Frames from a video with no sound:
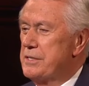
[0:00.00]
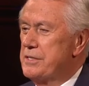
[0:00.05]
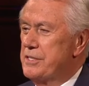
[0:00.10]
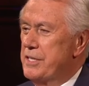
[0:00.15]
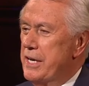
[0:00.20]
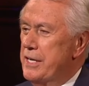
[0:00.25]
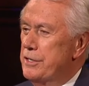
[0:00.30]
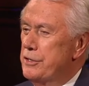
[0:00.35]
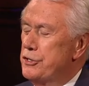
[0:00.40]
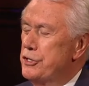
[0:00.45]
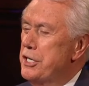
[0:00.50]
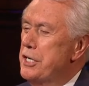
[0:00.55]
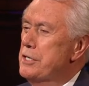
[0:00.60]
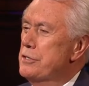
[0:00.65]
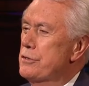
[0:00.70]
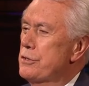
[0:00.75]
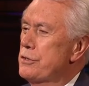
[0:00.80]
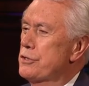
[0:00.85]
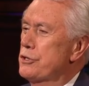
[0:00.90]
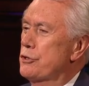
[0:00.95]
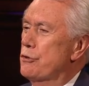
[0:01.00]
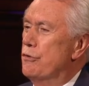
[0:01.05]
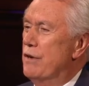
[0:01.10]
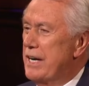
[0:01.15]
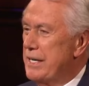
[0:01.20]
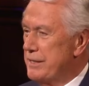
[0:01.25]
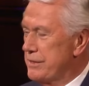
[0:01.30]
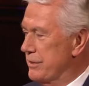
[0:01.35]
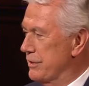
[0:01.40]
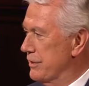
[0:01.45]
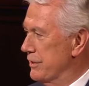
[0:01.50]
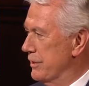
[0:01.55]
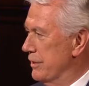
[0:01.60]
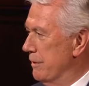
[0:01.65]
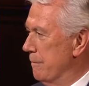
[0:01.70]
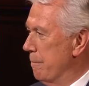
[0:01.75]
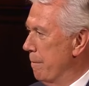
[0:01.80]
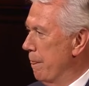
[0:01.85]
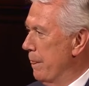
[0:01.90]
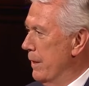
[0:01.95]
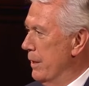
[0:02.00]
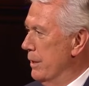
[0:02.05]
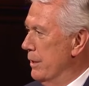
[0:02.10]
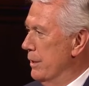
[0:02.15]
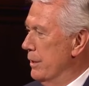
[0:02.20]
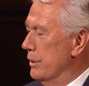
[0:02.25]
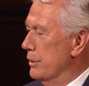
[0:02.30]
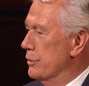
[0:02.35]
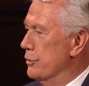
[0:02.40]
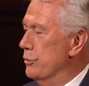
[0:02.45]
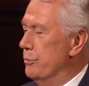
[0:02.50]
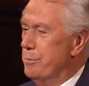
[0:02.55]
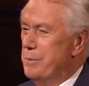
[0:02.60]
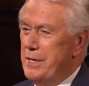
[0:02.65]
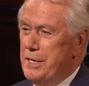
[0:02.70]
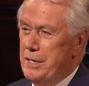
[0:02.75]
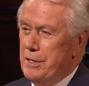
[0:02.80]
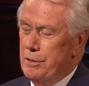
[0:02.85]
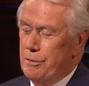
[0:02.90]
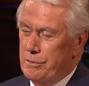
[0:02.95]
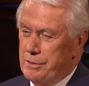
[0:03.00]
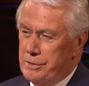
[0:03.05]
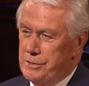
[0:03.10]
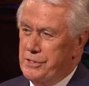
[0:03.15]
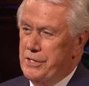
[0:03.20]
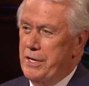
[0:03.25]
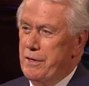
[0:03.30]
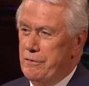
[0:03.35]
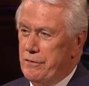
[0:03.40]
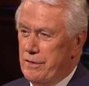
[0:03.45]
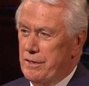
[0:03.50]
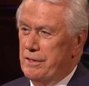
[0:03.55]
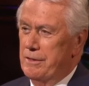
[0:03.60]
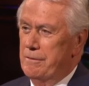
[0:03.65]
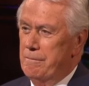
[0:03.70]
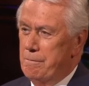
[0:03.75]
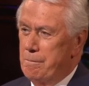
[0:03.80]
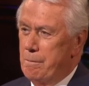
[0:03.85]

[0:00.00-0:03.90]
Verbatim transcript: sent Jesus Christ to be your Savior.